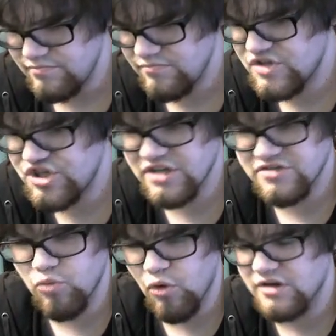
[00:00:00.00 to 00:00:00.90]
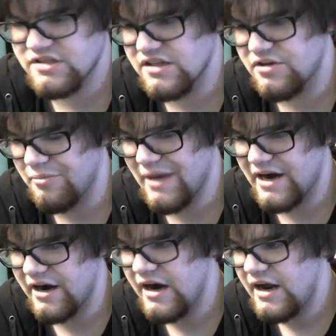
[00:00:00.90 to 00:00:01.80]
just works a little
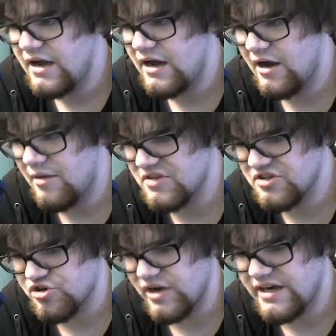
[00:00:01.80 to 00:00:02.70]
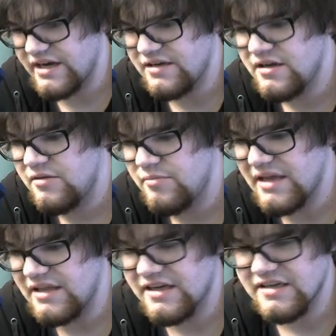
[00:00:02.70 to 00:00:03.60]
better than Trade-In,
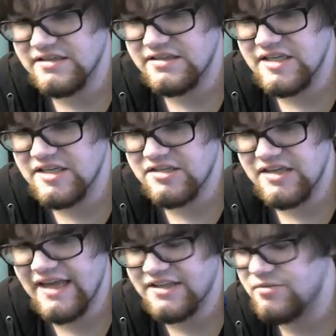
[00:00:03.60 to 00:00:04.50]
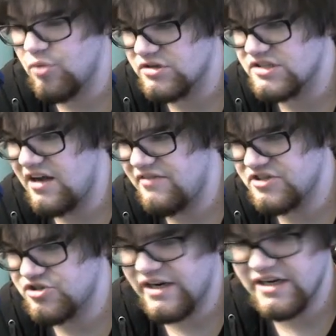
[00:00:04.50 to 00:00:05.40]
mainly because this hits more stuff,
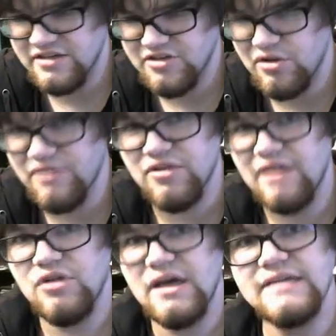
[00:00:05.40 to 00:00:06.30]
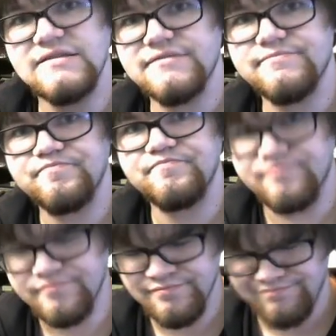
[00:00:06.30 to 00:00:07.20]
and Trade-In is only for level 8s.
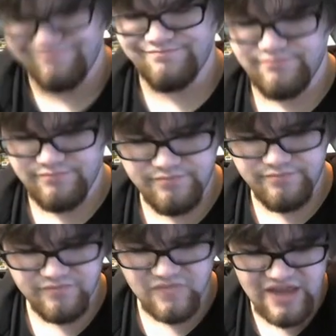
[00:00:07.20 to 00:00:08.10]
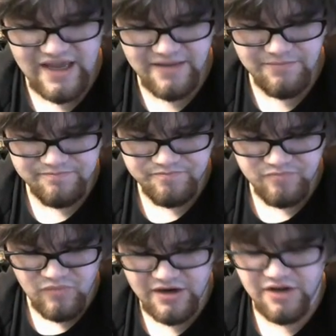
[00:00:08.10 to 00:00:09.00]
Then,
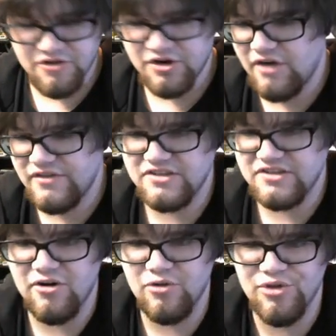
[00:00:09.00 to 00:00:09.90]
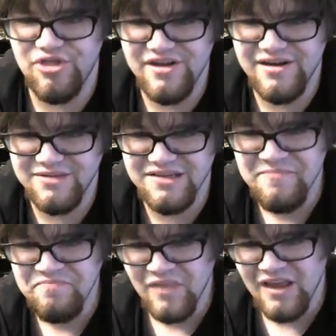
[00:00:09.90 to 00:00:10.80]
another card that's Darklord themes,
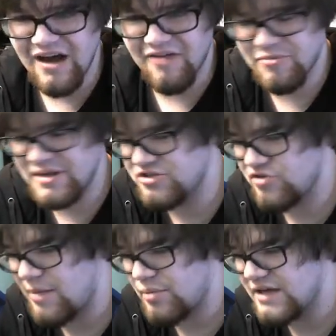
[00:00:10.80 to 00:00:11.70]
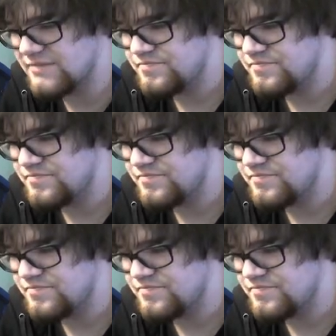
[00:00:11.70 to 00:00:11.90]
Forbidden Droplet.